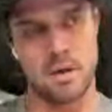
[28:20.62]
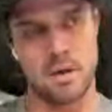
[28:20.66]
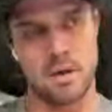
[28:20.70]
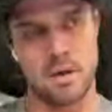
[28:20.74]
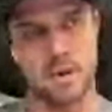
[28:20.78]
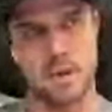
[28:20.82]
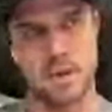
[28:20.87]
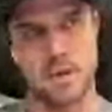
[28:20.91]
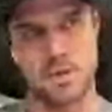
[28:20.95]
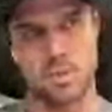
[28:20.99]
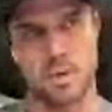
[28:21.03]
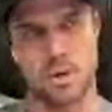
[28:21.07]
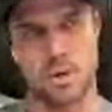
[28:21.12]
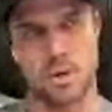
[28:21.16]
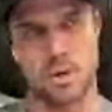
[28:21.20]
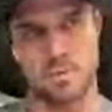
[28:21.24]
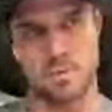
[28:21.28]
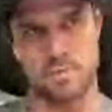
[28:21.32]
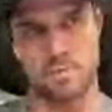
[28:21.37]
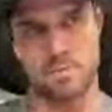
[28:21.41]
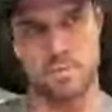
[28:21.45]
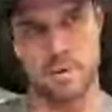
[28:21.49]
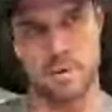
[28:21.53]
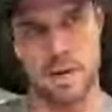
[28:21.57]
is what
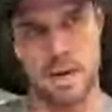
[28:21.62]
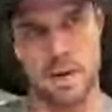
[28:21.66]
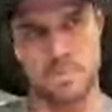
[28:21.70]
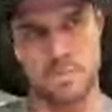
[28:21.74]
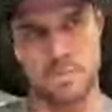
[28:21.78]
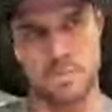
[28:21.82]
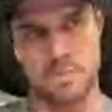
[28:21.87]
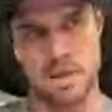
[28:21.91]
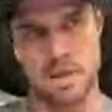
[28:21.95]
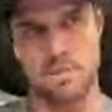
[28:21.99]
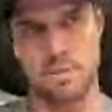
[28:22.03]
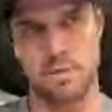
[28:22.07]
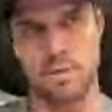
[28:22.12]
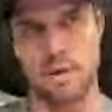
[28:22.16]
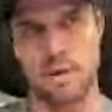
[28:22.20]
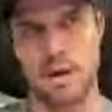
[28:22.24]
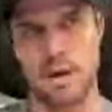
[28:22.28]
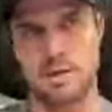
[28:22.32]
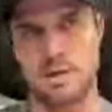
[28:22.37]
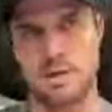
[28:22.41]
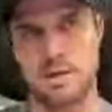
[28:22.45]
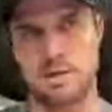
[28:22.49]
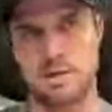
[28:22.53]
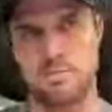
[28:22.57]
perhaps
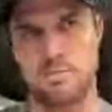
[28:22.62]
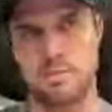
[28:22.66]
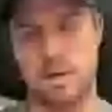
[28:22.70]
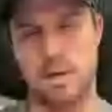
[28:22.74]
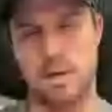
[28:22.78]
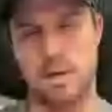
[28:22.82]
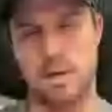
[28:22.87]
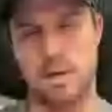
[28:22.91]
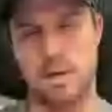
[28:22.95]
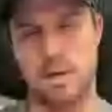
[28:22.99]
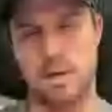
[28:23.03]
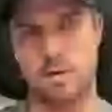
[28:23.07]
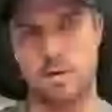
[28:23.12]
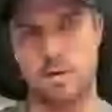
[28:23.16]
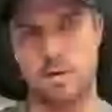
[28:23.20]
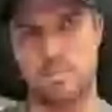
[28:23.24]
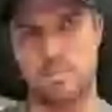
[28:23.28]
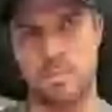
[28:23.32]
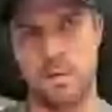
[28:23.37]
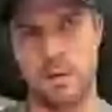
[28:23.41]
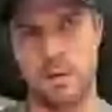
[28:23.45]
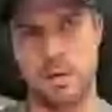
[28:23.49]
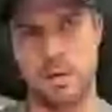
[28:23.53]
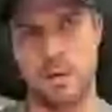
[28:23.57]
separated me
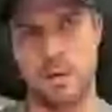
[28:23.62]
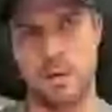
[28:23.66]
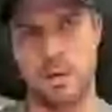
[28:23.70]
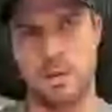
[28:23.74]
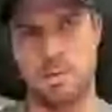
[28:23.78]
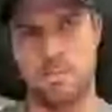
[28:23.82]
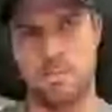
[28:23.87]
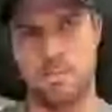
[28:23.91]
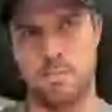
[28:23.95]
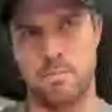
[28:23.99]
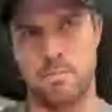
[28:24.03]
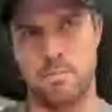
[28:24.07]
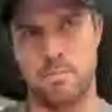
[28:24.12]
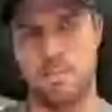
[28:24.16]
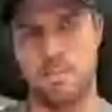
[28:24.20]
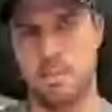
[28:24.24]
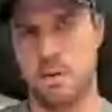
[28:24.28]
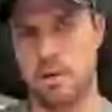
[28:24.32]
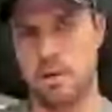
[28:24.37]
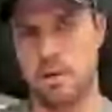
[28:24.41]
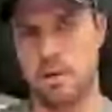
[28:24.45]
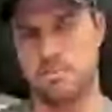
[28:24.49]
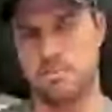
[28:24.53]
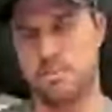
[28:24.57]
from
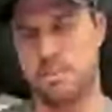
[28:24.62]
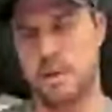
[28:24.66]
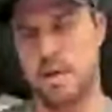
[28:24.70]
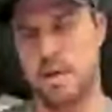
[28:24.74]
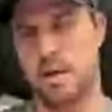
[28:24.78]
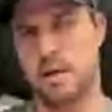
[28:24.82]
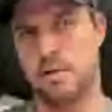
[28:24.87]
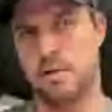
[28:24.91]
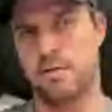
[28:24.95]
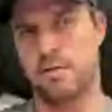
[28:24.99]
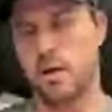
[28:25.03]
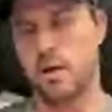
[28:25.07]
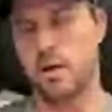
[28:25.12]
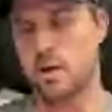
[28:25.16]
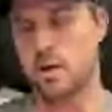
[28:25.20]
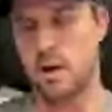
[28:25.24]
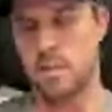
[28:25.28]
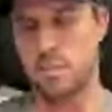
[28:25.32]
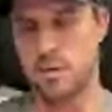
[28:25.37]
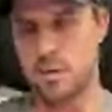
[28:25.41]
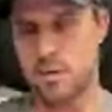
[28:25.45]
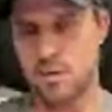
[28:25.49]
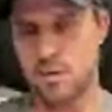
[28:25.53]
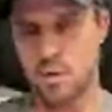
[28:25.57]
being, inverted
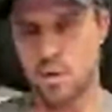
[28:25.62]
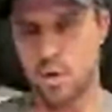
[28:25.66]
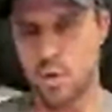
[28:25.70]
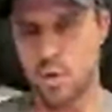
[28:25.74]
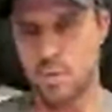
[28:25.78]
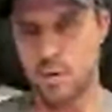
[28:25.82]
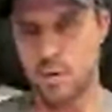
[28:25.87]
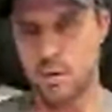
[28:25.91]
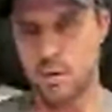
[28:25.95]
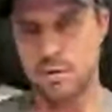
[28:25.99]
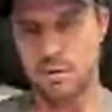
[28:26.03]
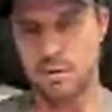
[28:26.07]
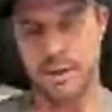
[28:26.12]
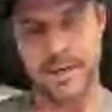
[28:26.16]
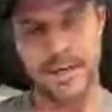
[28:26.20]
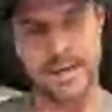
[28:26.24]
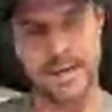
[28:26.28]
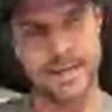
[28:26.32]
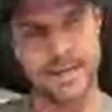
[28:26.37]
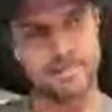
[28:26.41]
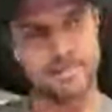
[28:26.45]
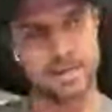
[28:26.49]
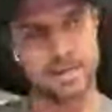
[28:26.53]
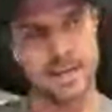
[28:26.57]
commas, normal
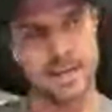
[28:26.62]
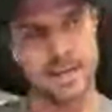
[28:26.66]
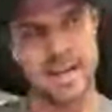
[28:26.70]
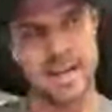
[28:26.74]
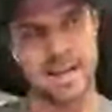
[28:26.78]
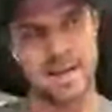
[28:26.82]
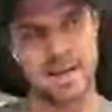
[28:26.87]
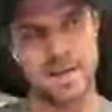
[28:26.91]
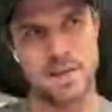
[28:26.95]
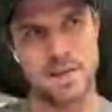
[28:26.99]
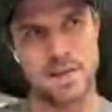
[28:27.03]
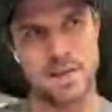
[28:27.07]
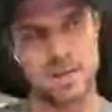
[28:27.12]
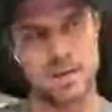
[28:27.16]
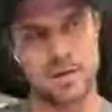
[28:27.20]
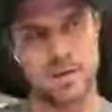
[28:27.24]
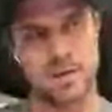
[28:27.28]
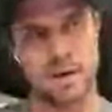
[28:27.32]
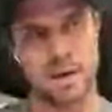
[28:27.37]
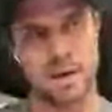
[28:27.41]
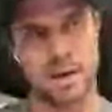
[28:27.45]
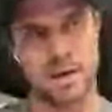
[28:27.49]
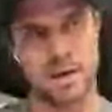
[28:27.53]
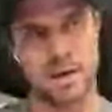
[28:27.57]
at that age.
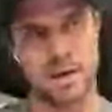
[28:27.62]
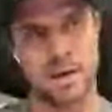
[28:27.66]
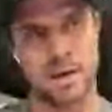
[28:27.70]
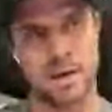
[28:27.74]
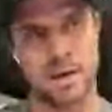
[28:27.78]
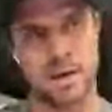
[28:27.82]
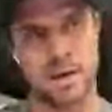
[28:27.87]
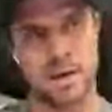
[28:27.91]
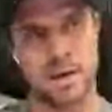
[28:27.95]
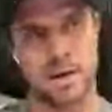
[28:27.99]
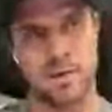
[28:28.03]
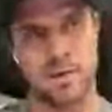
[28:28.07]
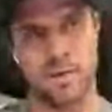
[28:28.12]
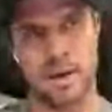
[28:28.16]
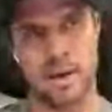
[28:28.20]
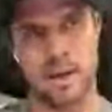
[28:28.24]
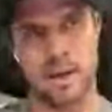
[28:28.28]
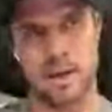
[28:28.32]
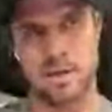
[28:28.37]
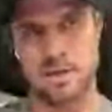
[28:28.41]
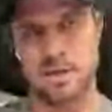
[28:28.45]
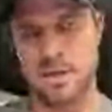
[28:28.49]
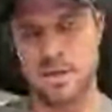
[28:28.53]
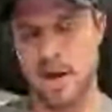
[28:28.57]
I
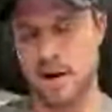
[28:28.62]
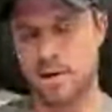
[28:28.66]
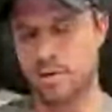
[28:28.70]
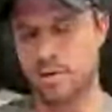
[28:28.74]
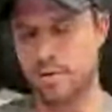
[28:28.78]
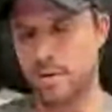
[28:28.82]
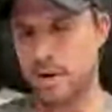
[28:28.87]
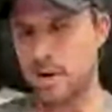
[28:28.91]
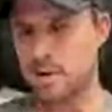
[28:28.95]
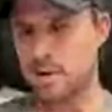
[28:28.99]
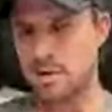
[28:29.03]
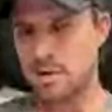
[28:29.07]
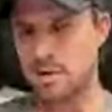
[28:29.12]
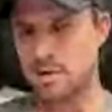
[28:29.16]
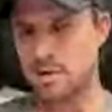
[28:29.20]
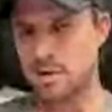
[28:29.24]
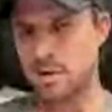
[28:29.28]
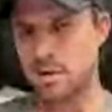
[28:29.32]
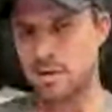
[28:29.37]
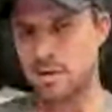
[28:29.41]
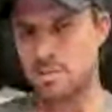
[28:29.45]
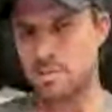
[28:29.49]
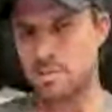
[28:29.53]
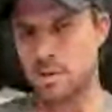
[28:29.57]
realized sacrifices
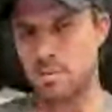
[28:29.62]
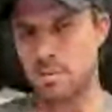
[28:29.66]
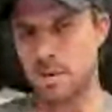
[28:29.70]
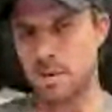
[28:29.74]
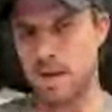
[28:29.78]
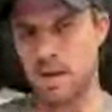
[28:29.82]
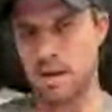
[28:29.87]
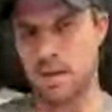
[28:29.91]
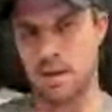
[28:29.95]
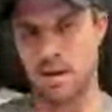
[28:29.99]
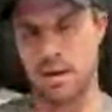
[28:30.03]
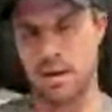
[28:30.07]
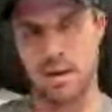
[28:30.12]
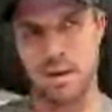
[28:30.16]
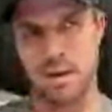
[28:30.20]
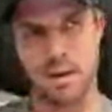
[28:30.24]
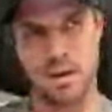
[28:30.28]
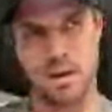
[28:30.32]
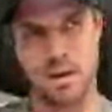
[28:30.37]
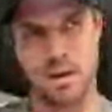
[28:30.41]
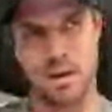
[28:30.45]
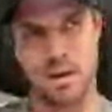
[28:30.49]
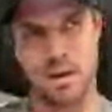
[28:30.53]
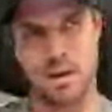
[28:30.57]
needed to be made. I
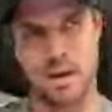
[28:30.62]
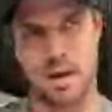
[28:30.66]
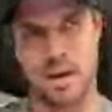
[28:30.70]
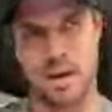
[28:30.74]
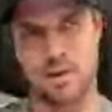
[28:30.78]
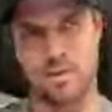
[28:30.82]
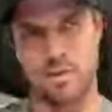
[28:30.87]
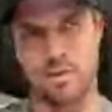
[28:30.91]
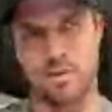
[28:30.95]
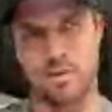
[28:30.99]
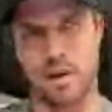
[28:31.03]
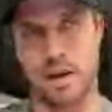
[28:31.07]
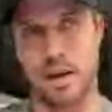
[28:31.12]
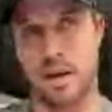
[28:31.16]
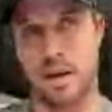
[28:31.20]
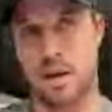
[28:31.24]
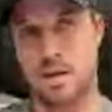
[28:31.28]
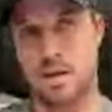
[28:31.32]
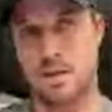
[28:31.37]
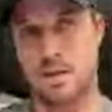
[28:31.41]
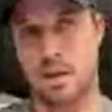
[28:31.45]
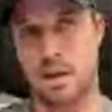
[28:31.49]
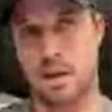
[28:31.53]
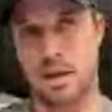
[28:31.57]

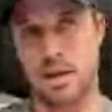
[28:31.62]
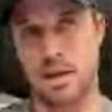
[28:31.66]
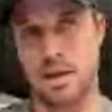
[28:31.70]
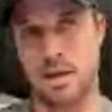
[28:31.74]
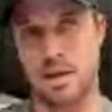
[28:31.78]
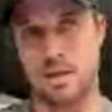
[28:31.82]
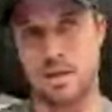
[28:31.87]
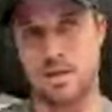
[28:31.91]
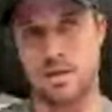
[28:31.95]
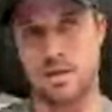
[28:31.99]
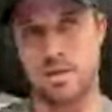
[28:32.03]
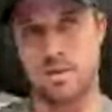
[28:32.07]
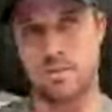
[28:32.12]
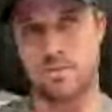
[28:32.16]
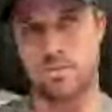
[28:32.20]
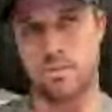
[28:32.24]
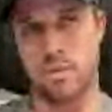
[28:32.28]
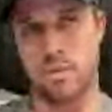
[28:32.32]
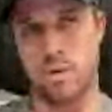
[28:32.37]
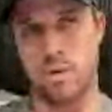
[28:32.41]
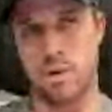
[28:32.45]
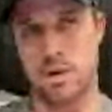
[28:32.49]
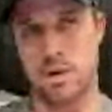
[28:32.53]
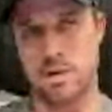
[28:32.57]
realized that I needed to
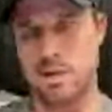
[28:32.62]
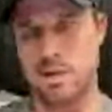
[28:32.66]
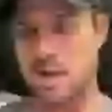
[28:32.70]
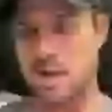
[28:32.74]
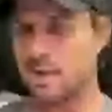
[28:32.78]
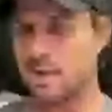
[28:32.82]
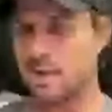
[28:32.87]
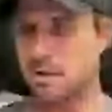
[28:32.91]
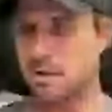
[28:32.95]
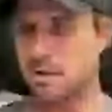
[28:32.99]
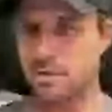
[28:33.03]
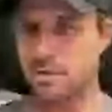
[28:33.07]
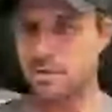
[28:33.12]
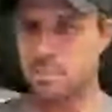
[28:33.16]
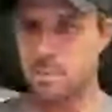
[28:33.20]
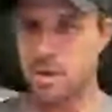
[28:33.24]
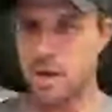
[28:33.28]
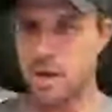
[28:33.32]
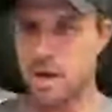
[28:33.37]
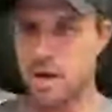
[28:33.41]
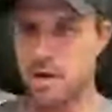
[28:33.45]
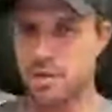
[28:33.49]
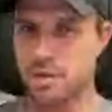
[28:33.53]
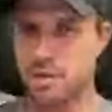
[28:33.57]
walk a slightly different
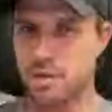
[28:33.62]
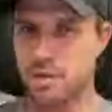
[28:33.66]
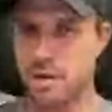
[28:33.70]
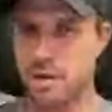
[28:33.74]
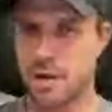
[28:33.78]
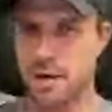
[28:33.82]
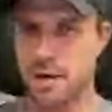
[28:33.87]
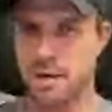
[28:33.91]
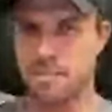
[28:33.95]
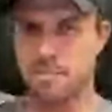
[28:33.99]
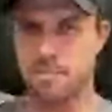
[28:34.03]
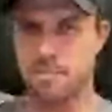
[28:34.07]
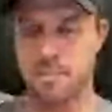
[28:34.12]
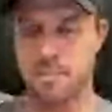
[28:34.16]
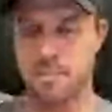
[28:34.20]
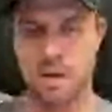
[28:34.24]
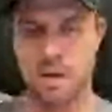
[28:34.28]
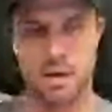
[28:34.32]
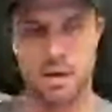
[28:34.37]
path, and